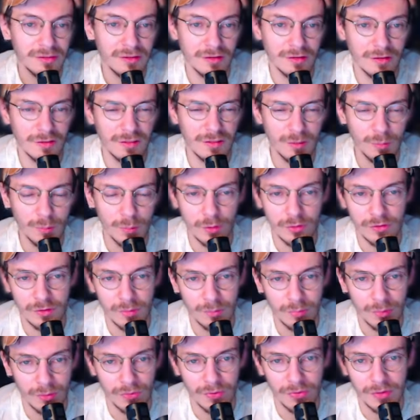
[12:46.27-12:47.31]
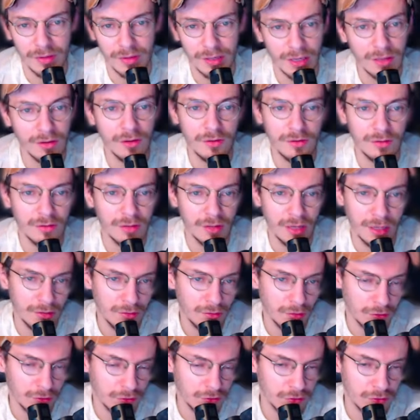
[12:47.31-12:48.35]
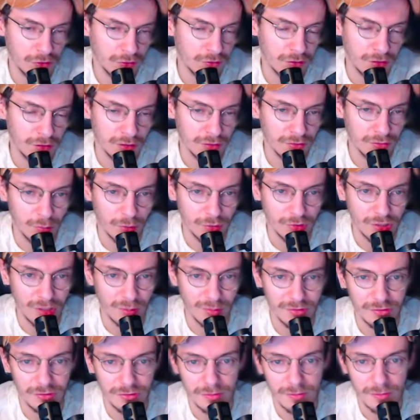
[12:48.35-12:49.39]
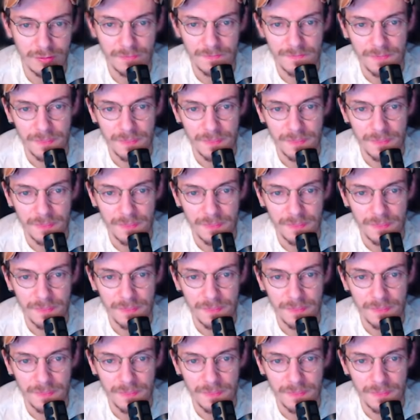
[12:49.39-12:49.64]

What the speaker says: This is the most important thing, and it just deals more damage.